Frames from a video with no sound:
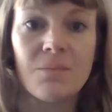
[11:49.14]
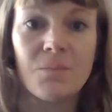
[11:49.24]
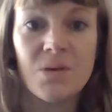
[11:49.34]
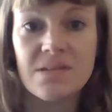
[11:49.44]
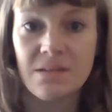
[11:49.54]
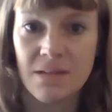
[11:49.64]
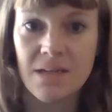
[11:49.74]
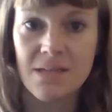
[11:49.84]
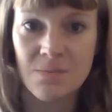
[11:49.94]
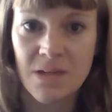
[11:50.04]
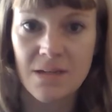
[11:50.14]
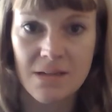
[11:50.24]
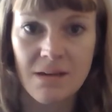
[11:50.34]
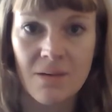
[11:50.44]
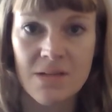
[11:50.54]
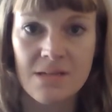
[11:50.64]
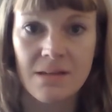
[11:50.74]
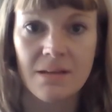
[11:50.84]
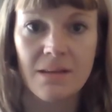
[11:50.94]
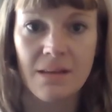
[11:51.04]
We still needed somebody to come into
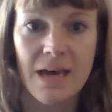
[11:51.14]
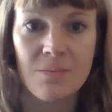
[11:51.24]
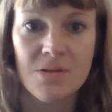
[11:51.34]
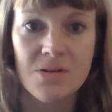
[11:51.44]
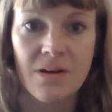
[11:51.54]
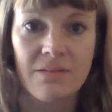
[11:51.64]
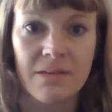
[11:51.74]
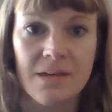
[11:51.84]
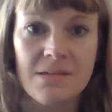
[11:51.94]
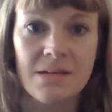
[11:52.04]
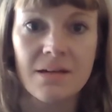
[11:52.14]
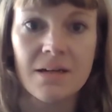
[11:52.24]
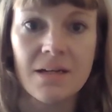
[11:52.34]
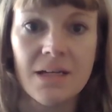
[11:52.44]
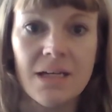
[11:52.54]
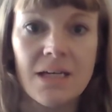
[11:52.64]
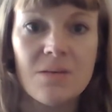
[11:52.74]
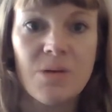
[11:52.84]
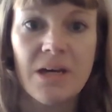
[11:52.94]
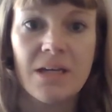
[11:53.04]
the lab and turn on the laser.
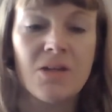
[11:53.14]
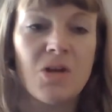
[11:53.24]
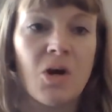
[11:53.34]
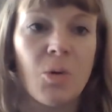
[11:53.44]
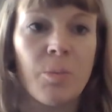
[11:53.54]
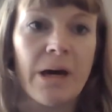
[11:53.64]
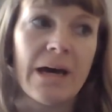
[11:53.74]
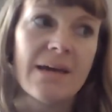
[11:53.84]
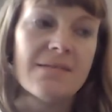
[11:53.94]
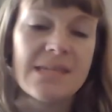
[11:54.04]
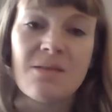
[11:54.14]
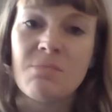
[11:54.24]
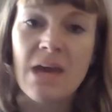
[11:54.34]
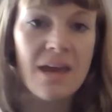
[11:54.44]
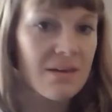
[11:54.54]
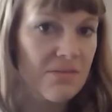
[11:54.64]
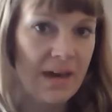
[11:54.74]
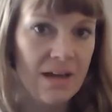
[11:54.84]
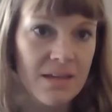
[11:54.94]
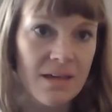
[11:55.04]
But, by say May of
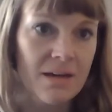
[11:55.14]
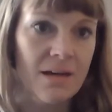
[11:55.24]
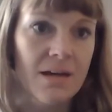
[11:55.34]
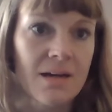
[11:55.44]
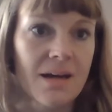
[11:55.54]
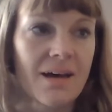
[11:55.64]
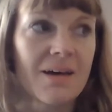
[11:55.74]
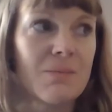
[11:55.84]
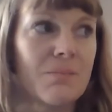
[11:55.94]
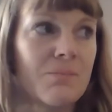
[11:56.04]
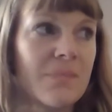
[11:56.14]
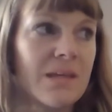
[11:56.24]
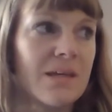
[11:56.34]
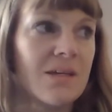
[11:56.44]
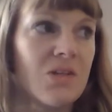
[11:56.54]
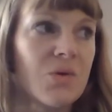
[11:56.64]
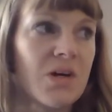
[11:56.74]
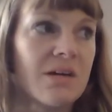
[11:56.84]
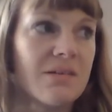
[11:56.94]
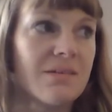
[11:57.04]
that year, you
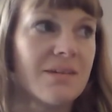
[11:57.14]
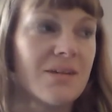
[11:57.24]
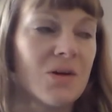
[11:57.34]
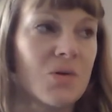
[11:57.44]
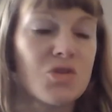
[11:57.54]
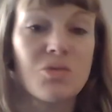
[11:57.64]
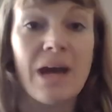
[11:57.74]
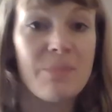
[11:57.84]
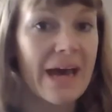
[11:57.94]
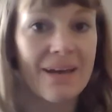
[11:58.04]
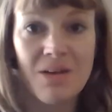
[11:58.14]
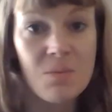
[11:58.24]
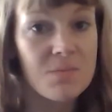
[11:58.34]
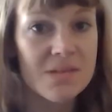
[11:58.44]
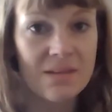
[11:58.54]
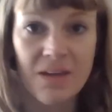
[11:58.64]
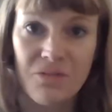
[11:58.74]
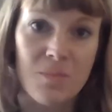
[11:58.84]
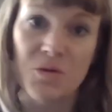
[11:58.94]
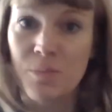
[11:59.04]
could, trap atoms like
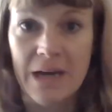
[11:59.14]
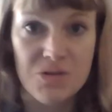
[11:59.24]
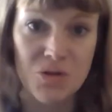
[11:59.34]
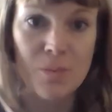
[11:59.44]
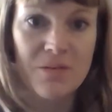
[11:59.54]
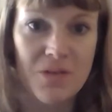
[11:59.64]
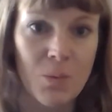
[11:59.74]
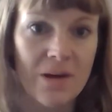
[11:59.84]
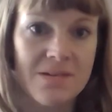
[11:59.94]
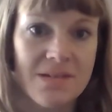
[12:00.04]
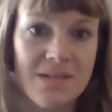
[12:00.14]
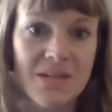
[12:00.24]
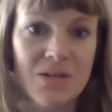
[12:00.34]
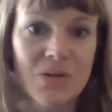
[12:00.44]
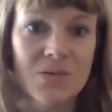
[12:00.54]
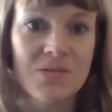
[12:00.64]
from your bedroom if you wanted to.